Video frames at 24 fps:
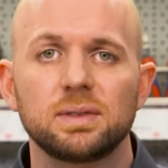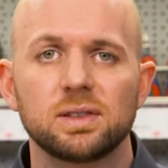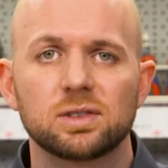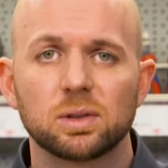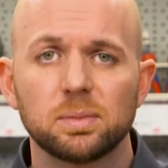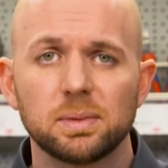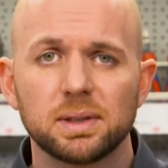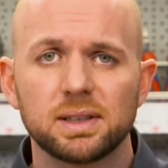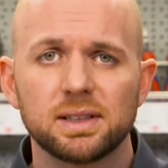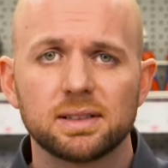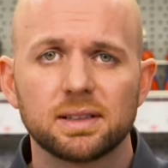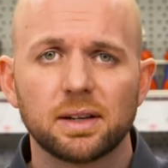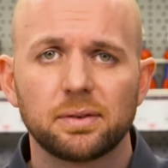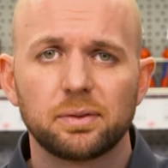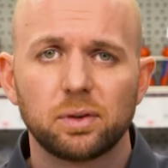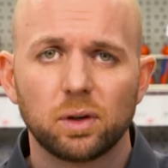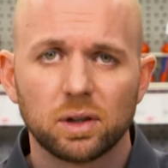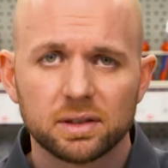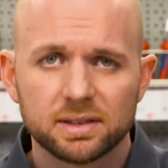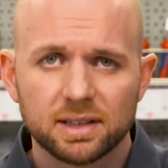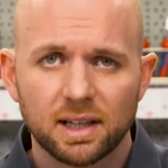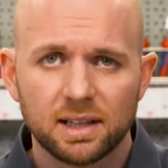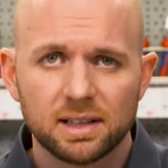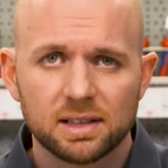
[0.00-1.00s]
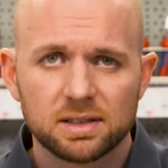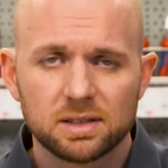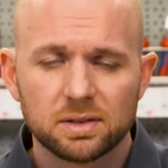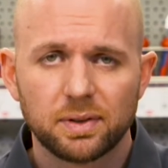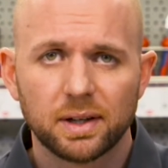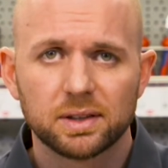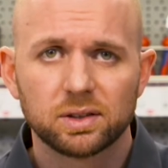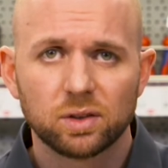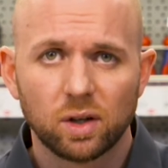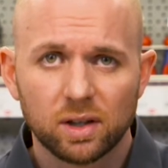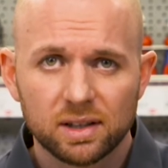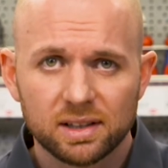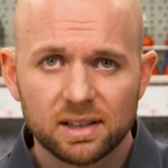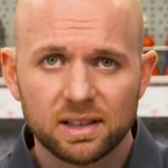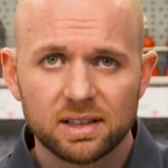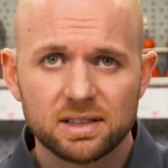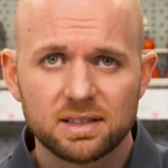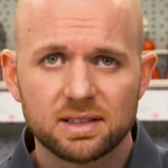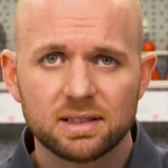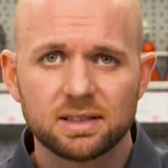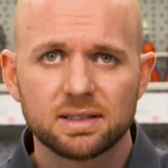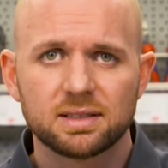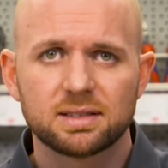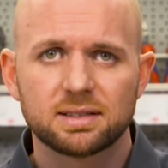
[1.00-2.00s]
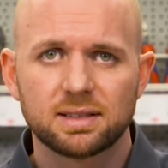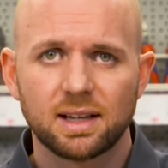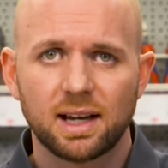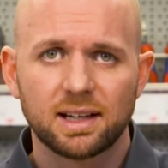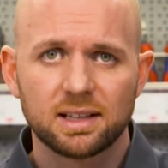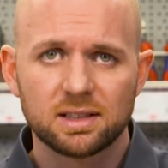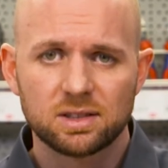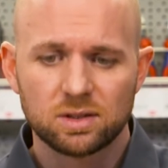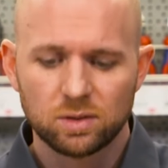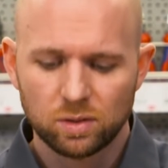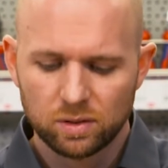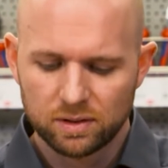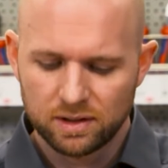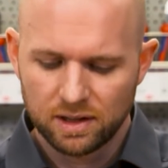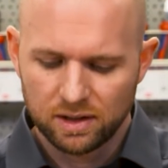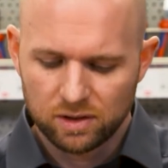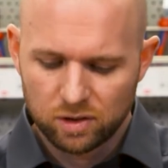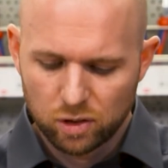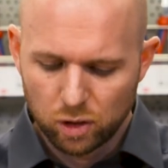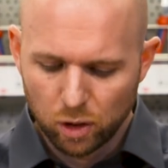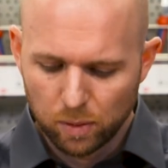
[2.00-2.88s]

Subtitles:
even when cutting hard materials. To